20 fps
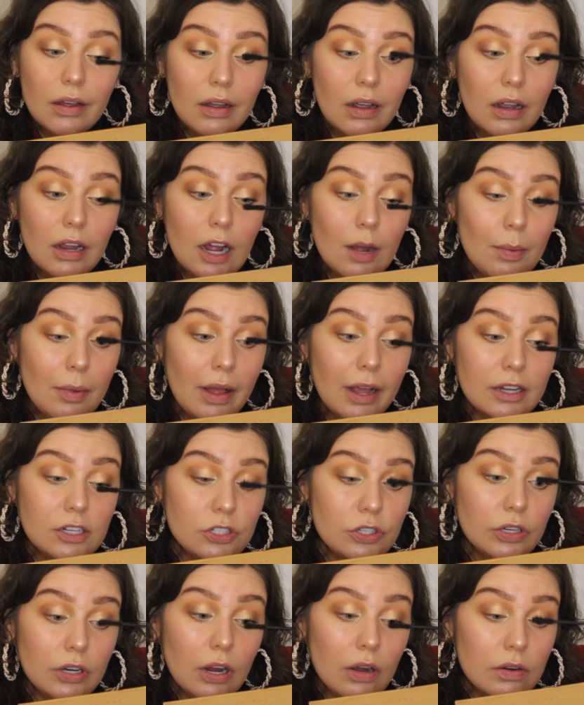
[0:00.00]
a couple
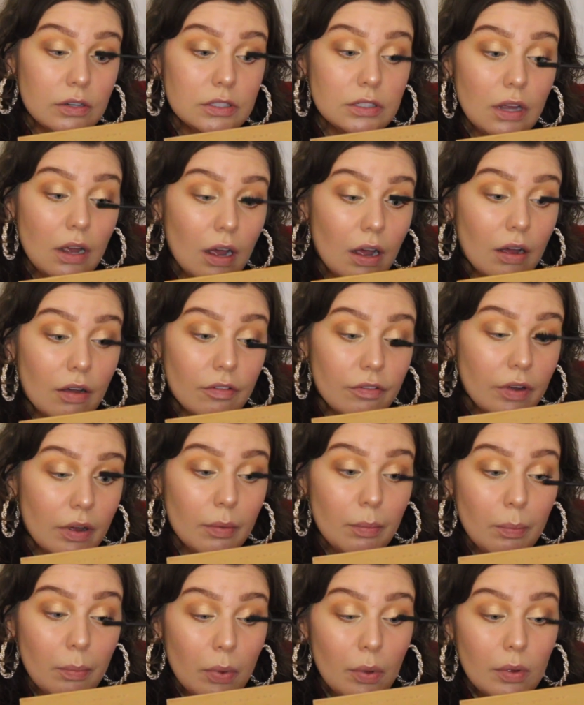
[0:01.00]
extra coats of a
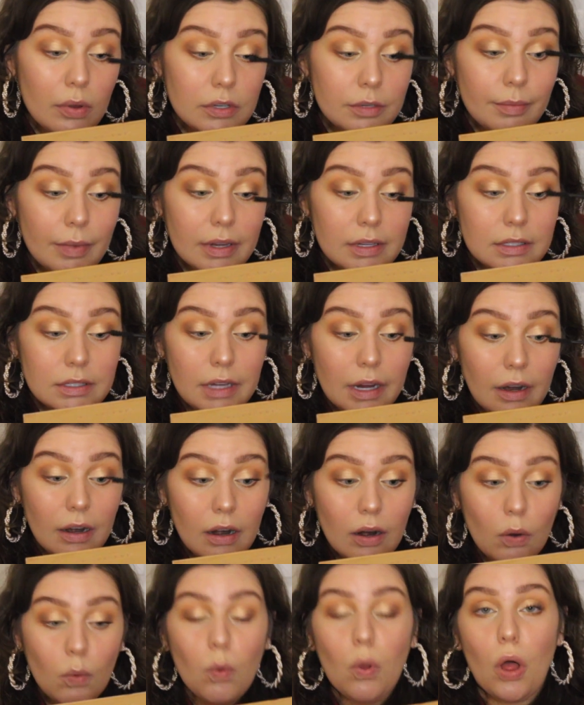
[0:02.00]
bold
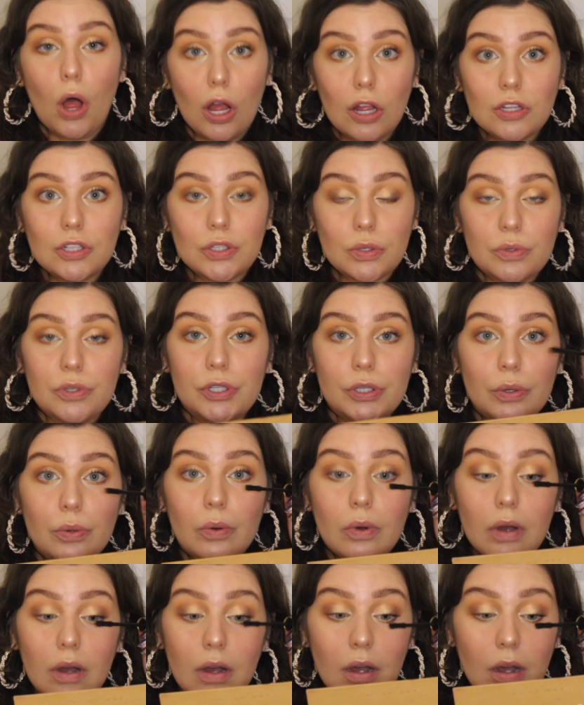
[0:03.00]
mascara will also
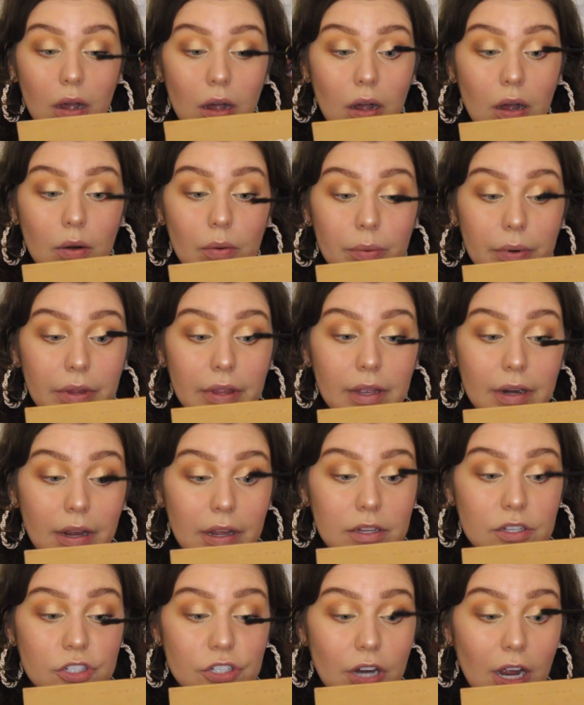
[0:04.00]
do a really
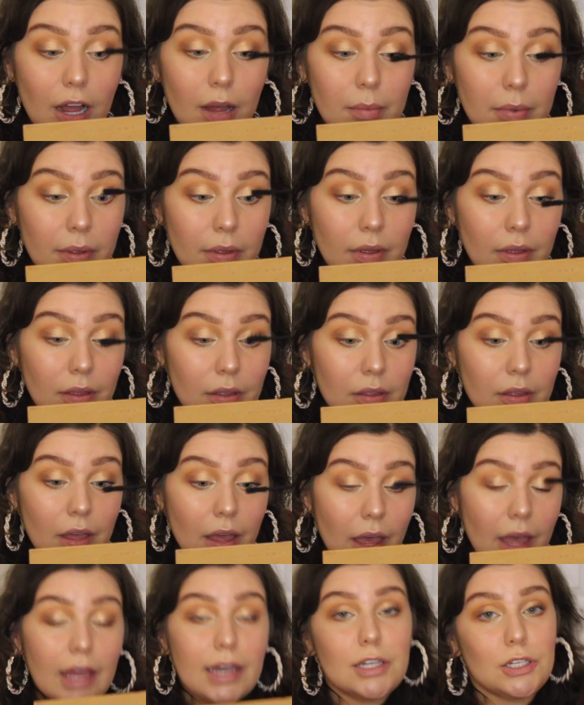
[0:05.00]
nice job.
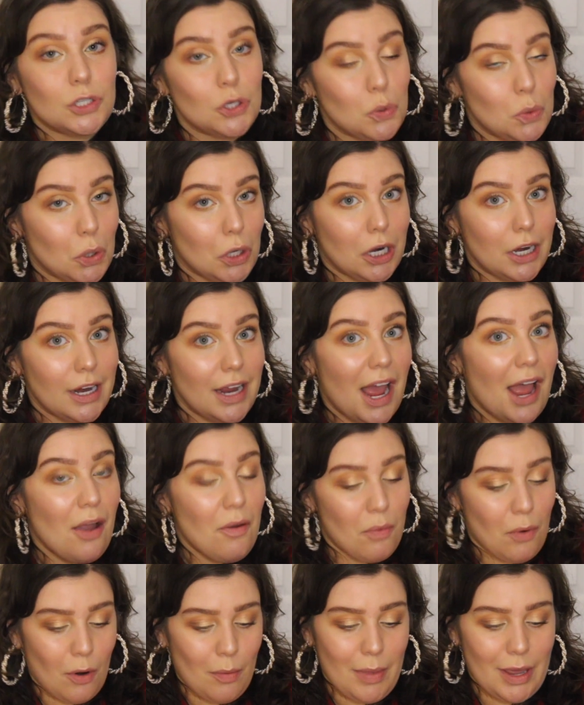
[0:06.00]
And don't worry, I
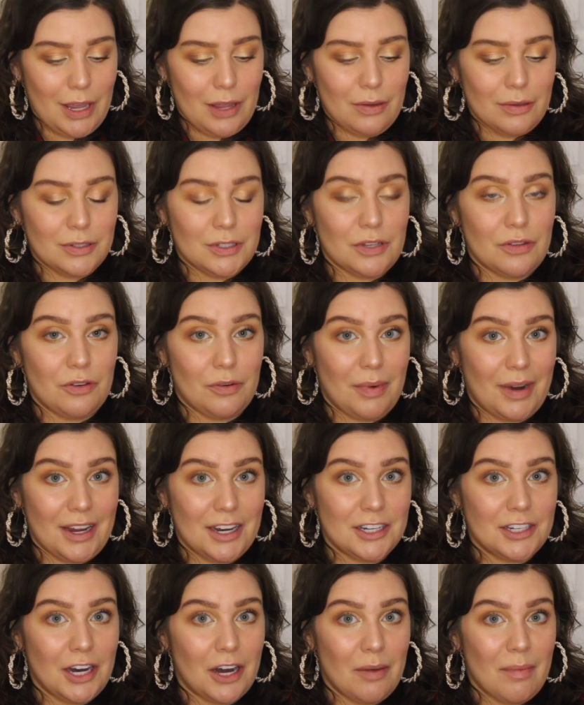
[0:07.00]
won't make you sit through my
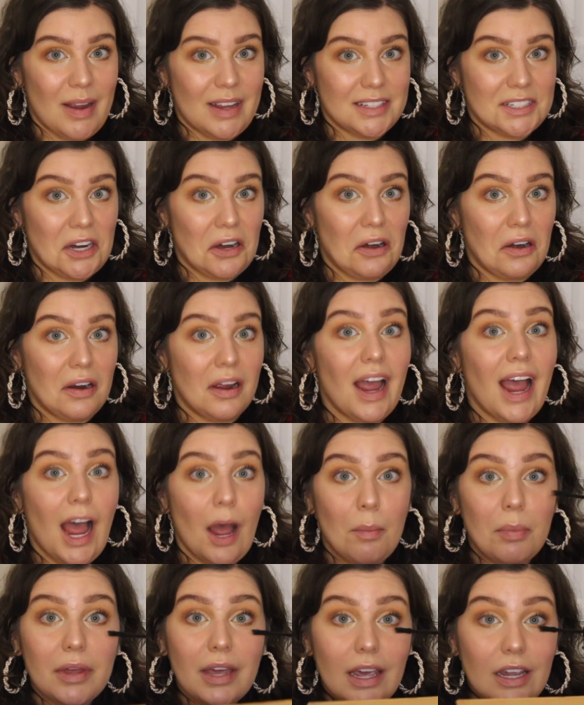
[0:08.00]
entire mascara
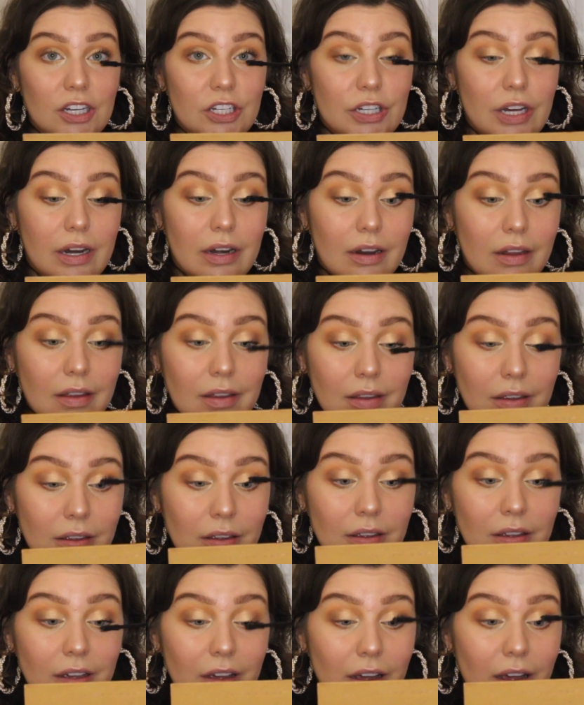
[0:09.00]
application.
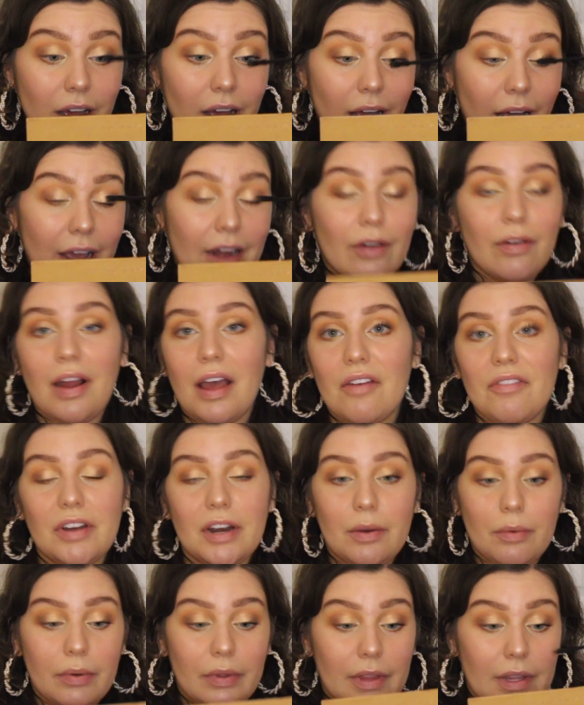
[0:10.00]
I don't have
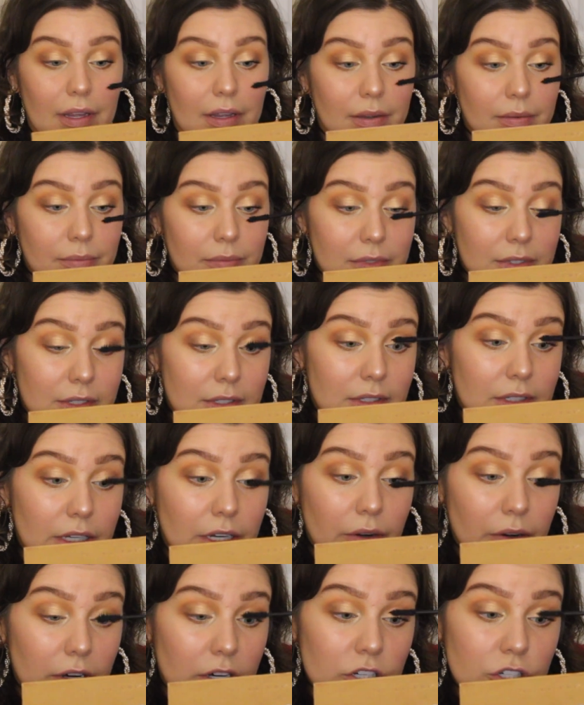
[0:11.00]
any really
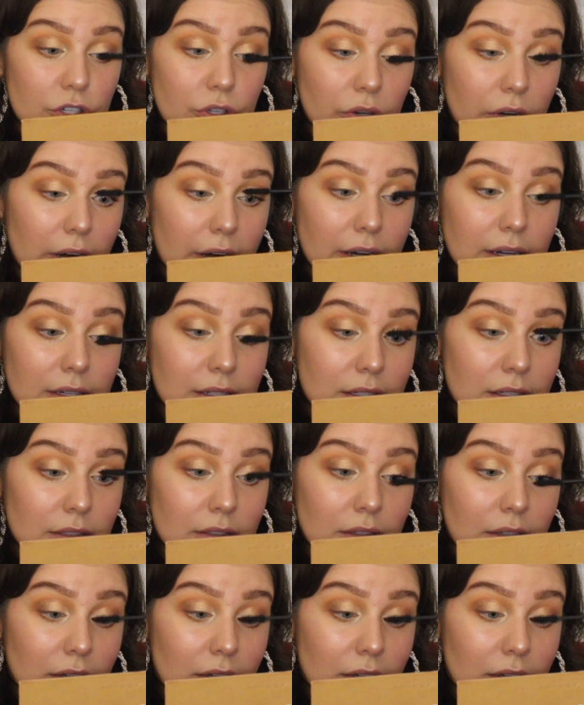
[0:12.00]
secret tricks.